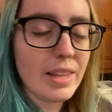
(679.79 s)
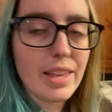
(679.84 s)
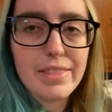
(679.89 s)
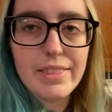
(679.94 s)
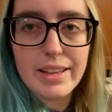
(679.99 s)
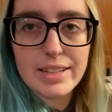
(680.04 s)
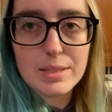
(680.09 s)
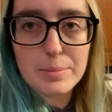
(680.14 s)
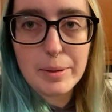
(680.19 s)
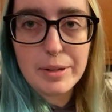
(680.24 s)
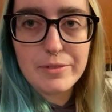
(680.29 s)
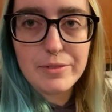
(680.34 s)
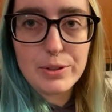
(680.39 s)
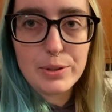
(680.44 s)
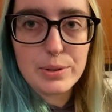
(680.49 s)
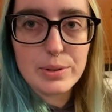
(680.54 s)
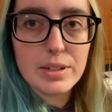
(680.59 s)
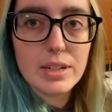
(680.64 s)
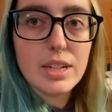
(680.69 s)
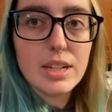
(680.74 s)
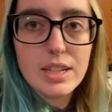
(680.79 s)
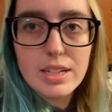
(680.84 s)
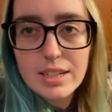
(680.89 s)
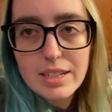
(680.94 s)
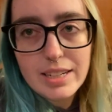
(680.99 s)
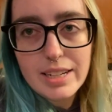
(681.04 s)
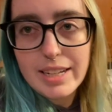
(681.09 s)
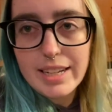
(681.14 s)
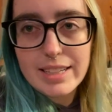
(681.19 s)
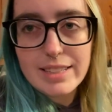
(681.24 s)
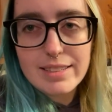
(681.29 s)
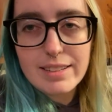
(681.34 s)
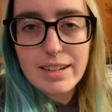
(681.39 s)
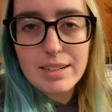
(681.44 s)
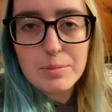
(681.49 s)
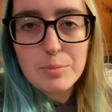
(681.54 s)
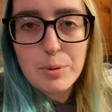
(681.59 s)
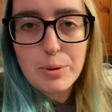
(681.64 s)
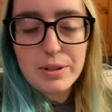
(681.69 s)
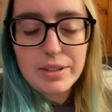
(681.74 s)
That's my food. It's not
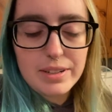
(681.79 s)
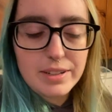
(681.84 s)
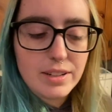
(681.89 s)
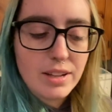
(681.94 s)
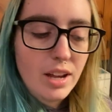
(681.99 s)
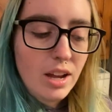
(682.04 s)
important.